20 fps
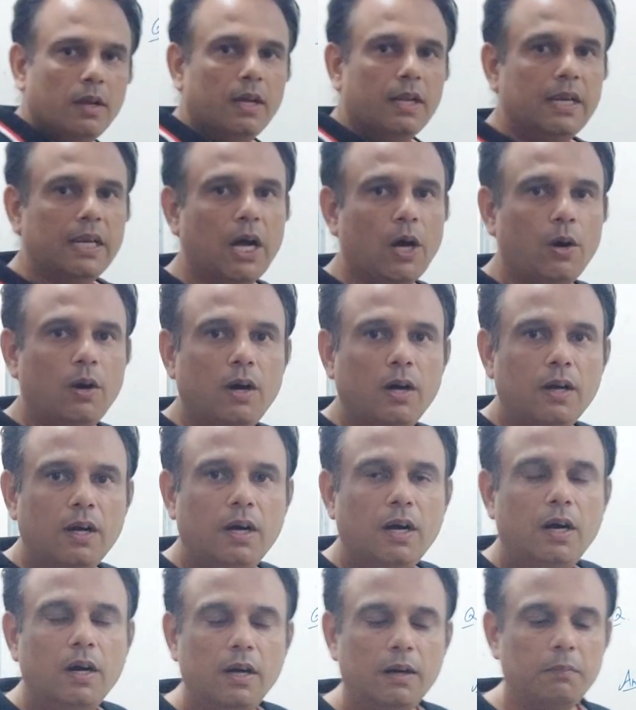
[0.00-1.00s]
Now,
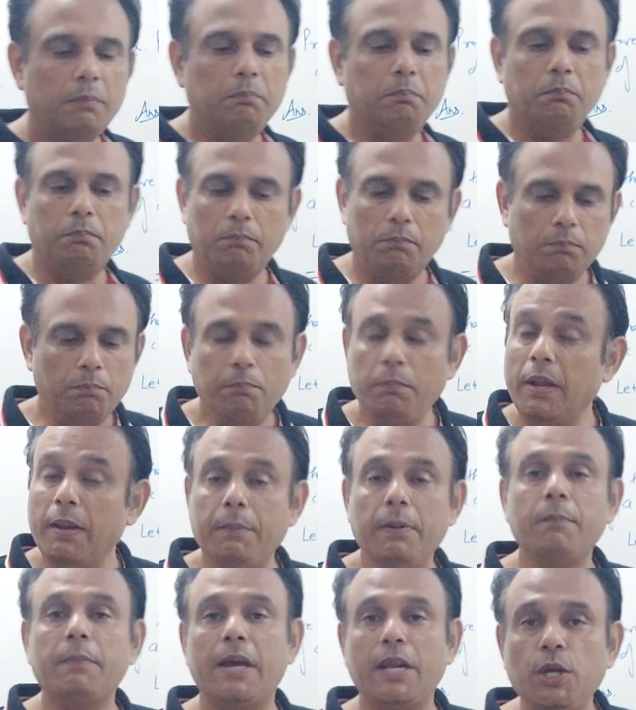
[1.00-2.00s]

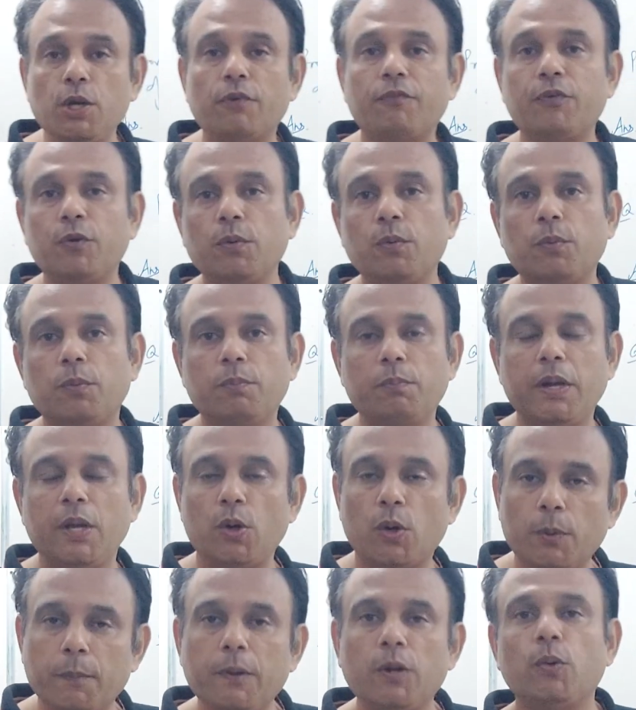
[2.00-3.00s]
maybe many of you may
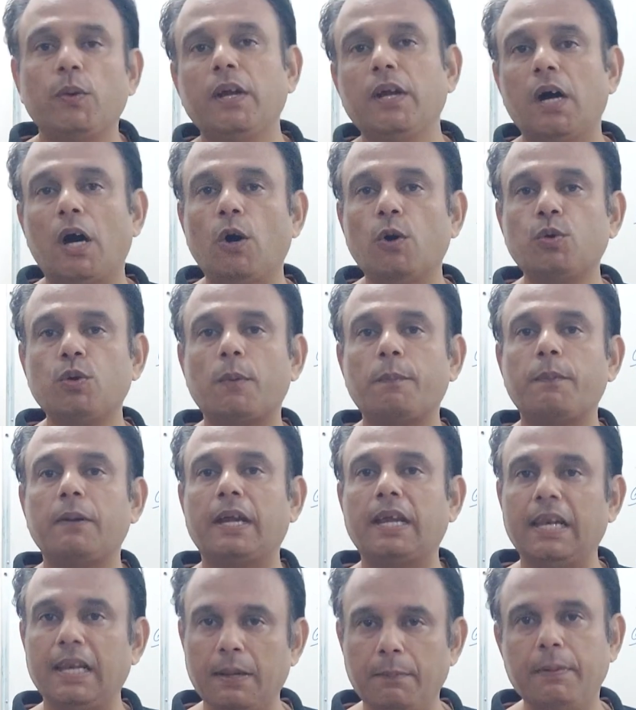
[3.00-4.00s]
not be knowing how to
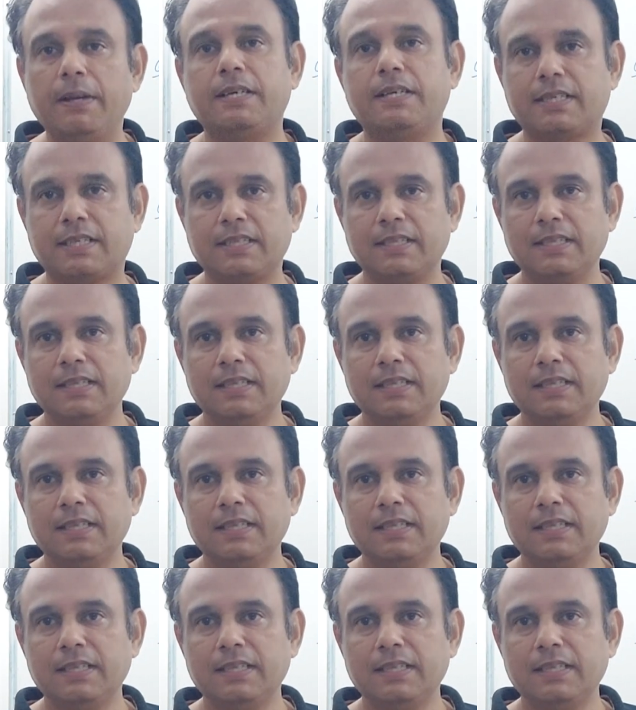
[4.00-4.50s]
apply limits.